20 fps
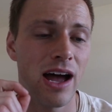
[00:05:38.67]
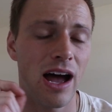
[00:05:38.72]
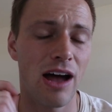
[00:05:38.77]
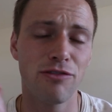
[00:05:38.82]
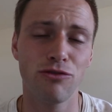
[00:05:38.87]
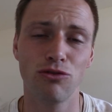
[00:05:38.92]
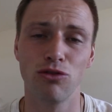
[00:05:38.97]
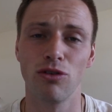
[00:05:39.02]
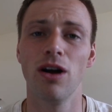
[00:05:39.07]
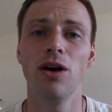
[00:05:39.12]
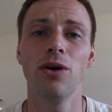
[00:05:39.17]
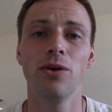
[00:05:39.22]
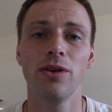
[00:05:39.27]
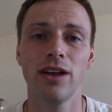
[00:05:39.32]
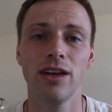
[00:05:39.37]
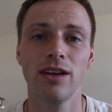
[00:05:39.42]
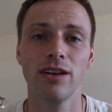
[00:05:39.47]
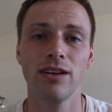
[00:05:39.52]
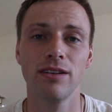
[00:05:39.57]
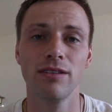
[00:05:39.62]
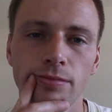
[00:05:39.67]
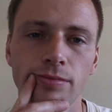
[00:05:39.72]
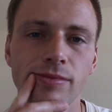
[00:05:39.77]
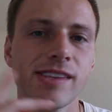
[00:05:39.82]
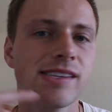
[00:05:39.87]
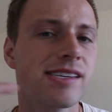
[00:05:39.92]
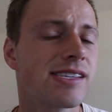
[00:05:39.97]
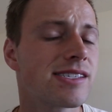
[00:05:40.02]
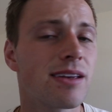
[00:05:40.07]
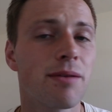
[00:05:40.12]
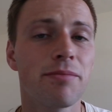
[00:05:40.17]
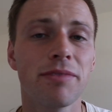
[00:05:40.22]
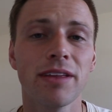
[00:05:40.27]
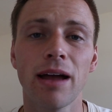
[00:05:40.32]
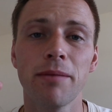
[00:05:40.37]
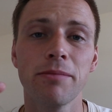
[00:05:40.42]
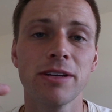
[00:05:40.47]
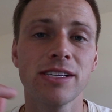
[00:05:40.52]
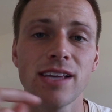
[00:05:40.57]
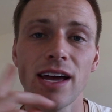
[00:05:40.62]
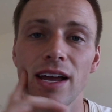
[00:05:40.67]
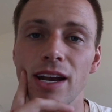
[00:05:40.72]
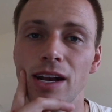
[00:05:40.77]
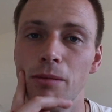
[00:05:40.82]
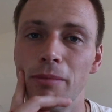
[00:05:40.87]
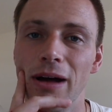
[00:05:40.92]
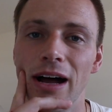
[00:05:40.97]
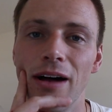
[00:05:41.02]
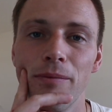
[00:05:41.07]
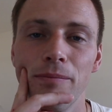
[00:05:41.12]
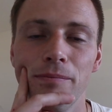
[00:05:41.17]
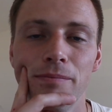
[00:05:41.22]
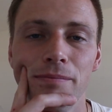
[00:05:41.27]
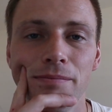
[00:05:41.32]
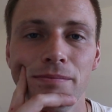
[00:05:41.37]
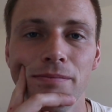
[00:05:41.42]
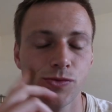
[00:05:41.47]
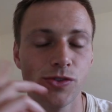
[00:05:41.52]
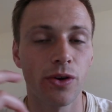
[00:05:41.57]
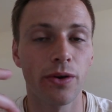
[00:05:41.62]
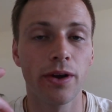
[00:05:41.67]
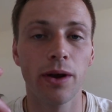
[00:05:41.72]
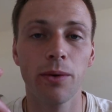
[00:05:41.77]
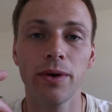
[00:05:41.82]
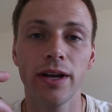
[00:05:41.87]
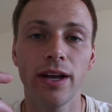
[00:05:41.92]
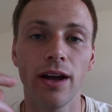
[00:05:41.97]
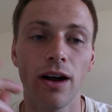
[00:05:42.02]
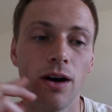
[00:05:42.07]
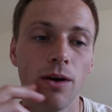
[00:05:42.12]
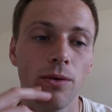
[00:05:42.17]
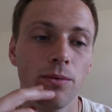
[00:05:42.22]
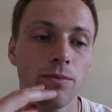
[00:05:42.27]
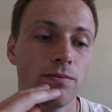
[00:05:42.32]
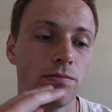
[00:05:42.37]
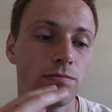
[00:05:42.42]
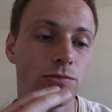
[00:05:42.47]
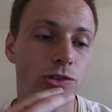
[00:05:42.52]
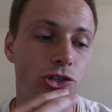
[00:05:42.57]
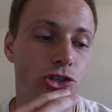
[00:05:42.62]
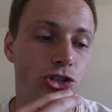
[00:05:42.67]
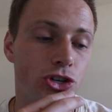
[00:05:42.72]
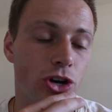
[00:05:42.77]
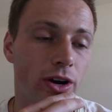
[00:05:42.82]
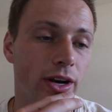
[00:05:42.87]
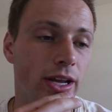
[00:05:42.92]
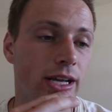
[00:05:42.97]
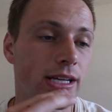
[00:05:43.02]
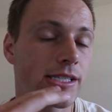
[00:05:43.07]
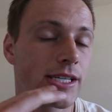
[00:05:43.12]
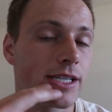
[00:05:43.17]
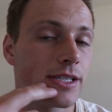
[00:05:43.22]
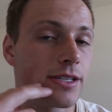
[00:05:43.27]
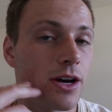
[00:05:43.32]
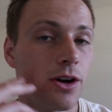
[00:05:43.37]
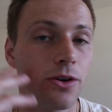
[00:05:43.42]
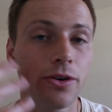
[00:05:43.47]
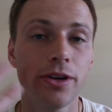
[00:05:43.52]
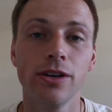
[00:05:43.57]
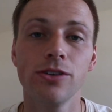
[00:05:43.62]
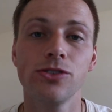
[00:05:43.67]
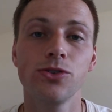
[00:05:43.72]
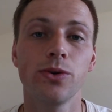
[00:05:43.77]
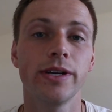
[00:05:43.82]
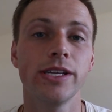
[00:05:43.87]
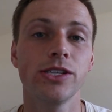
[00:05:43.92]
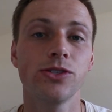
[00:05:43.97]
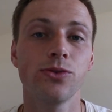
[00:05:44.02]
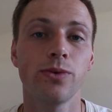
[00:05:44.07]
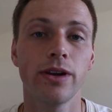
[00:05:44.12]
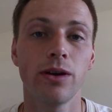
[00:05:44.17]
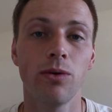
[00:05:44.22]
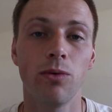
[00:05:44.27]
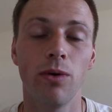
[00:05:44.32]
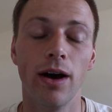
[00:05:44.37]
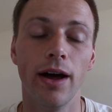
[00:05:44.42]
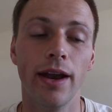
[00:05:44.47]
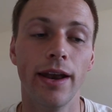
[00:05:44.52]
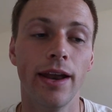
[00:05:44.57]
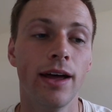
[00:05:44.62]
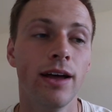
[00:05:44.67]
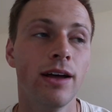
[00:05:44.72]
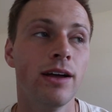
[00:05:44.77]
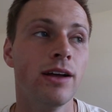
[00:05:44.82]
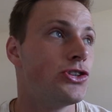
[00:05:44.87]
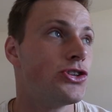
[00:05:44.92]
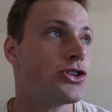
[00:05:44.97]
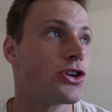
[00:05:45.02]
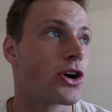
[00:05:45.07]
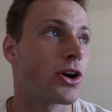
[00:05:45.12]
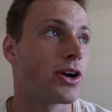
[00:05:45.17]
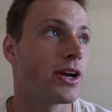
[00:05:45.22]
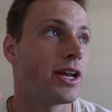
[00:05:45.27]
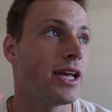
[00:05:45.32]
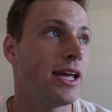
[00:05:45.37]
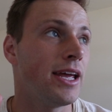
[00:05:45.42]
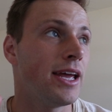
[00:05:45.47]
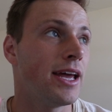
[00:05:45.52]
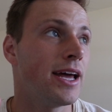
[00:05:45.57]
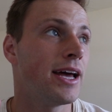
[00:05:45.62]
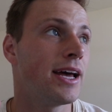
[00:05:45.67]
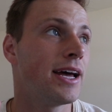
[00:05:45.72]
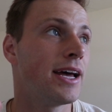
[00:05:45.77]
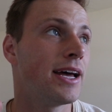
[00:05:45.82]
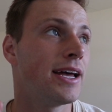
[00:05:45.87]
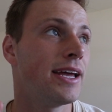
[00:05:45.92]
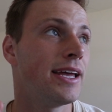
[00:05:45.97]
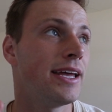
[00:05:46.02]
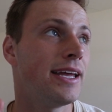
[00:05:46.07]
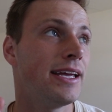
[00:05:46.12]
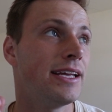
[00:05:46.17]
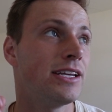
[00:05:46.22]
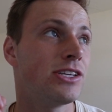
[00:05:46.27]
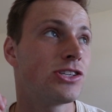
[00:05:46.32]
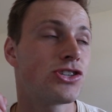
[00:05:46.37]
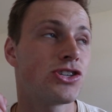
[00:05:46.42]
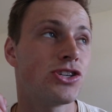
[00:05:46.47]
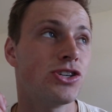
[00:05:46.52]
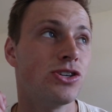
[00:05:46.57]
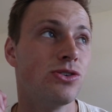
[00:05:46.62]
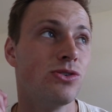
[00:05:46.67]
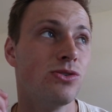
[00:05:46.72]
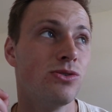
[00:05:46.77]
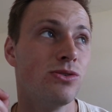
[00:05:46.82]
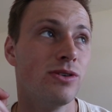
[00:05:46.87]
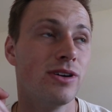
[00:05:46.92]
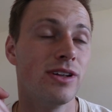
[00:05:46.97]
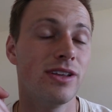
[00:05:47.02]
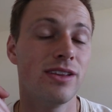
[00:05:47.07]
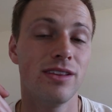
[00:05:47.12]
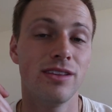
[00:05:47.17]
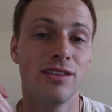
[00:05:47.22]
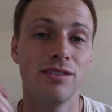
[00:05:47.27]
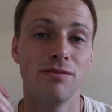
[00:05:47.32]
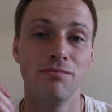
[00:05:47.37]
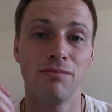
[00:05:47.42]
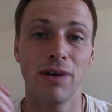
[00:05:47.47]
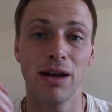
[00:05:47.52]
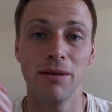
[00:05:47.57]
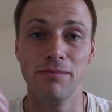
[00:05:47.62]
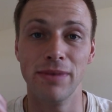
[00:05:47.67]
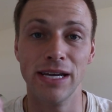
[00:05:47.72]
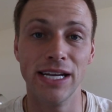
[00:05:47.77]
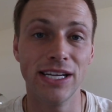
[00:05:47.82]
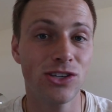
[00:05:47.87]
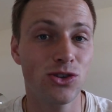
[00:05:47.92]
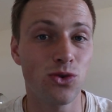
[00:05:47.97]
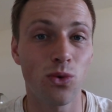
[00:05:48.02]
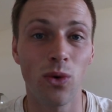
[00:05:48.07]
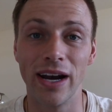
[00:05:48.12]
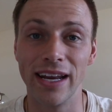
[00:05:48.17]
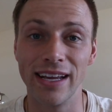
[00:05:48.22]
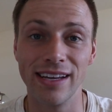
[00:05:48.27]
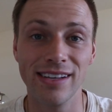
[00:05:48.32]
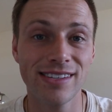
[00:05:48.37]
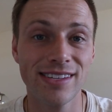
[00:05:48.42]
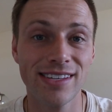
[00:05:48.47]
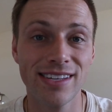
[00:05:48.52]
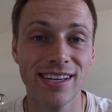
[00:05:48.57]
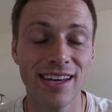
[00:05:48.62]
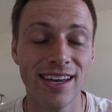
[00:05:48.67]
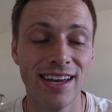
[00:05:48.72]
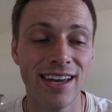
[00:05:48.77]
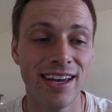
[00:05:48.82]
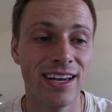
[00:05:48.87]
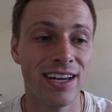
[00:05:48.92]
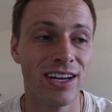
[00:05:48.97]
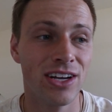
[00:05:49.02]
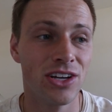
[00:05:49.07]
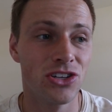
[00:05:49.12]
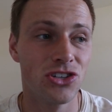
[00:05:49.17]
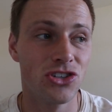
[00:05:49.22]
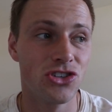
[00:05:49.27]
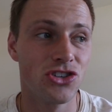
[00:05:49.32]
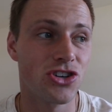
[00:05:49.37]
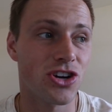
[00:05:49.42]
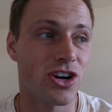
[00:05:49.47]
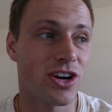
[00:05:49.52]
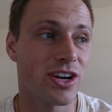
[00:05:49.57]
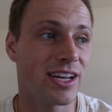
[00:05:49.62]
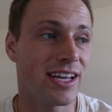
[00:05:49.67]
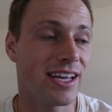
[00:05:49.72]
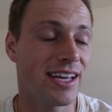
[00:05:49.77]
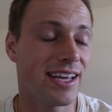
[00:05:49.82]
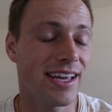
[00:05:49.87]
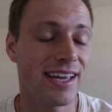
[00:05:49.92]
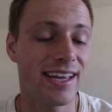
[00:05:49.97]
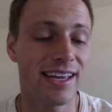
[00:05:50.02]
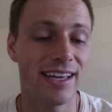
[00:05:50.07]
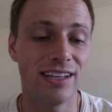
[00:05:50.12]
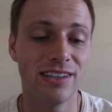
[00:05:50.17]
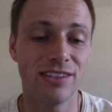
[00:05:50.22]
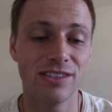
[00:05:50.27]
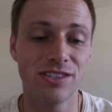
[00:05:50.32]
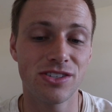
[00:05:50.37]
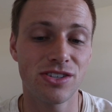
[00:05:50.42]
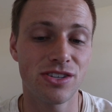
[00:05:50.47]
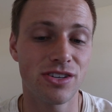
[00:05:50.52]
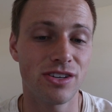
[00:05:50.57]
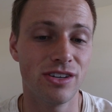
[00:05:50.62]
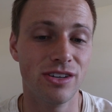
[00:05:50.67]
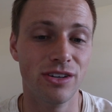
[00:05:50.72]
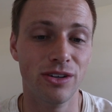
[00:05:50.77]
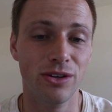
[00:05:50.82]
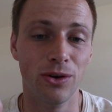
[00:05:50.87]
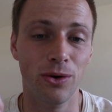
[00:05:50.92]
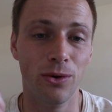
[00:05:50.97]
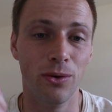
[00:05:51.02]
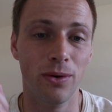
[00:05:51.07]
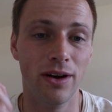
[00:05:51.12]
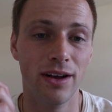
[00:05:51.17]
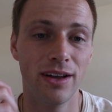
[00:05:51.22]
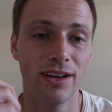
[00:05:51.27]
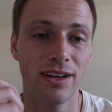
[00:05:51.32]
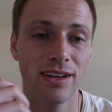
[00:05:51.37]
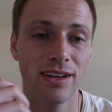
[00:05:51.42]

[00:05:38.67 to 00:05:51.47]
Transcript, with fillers: I've grown. And this is something I'm excited about. So here we go. Journey to Tokyo twenty twenty-one, journey into my mid twenties, journey into